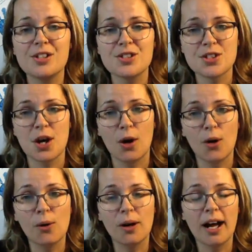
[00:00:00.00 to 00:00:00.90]

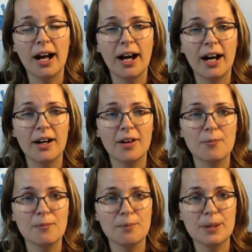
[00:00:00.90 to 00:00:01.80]
So
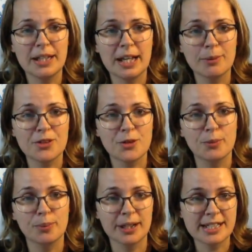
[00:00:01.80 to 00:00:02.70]
being able
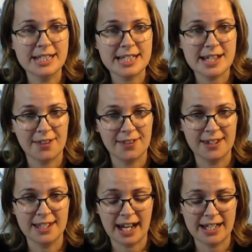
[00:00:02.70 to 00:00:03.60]
to embrace
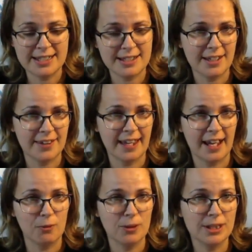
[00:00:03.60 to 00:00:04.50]
the idea
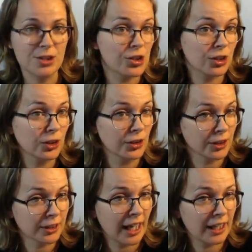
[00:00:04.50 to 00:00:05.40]
that we need to
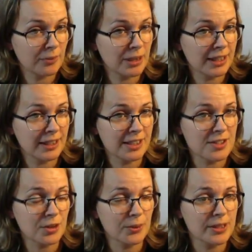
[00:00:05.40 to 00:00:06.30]
learn how to make
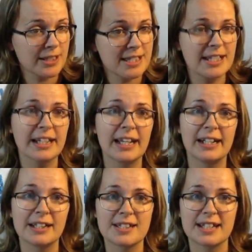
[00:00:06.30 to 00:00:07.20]
things look realistic
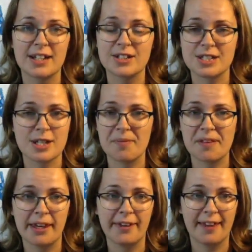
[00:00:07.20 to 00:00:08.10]
and it's not just
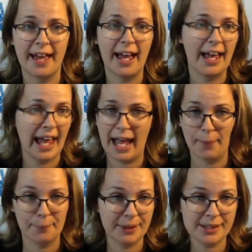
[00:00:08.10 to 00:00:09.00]
something that
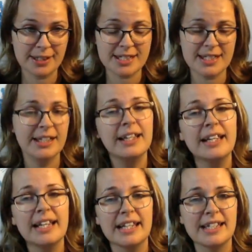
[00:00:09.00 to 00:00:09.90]
happens
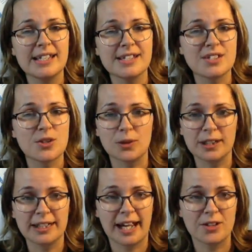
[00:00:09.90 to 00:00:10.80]
is
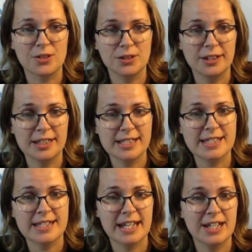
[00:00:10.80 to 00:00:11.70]
totally natural in
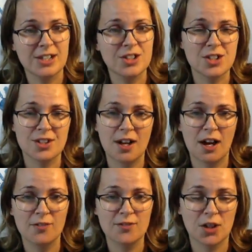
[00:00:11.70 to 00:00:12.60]
this stage
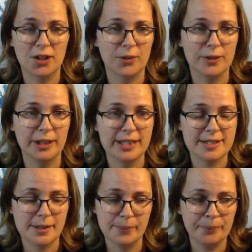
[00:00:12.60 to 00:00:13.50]
of dawning
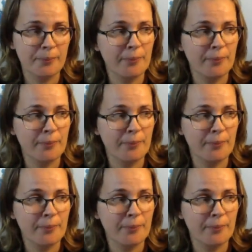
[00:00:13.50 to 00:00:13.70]
realism.